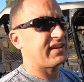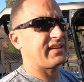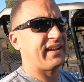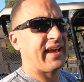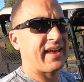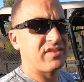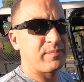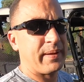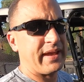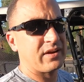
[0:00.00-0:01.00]
I can add the
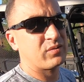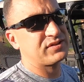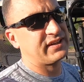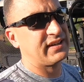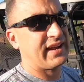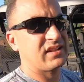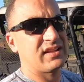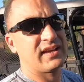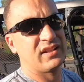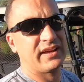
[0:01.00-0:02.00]
panels, I can add
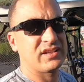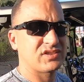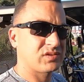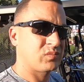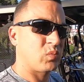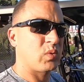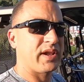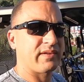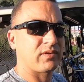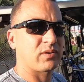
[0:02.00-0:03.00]
the headlights,
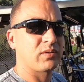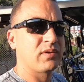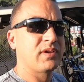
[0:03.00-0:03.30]
whatever.